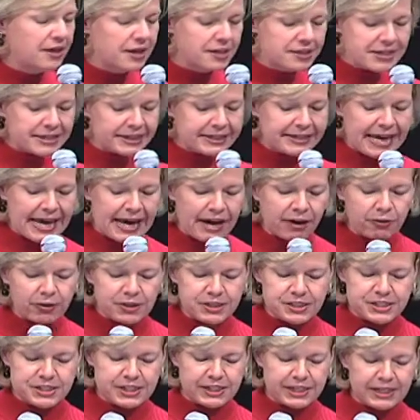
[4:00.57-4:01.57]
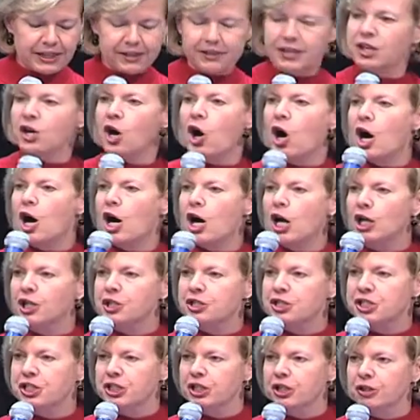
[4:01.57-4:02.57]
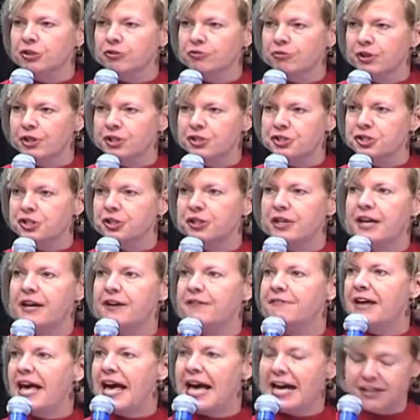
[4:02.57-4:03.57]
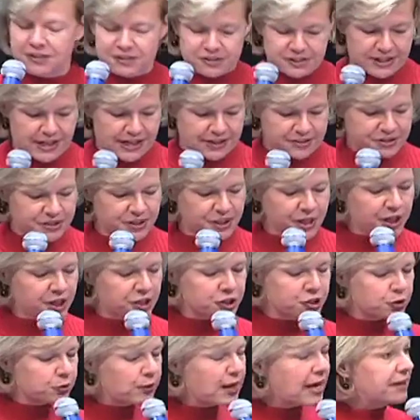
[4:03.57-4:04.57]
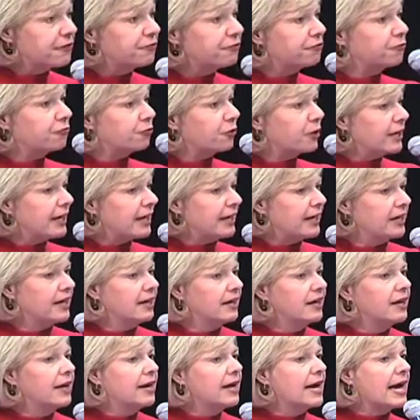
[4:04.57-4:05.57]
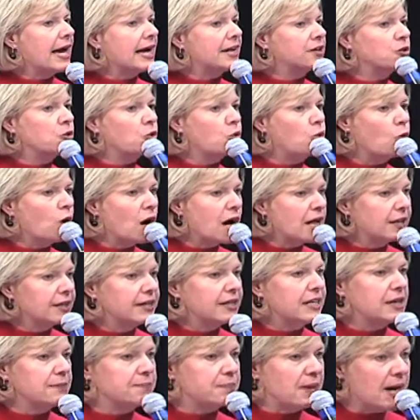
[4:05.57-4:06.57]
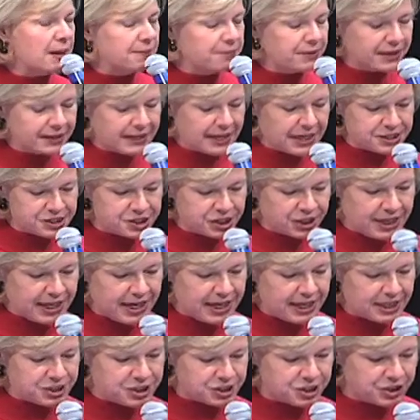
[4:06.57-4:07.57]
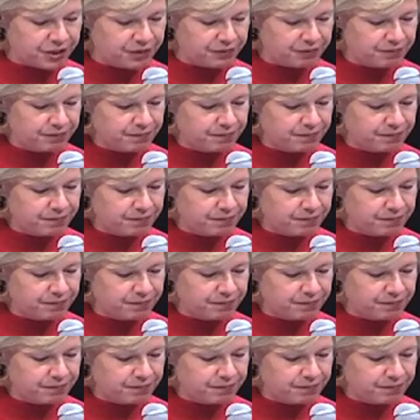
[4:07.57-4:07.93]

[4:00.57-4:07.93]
the guarantee that all children should have access to a free and quality public education.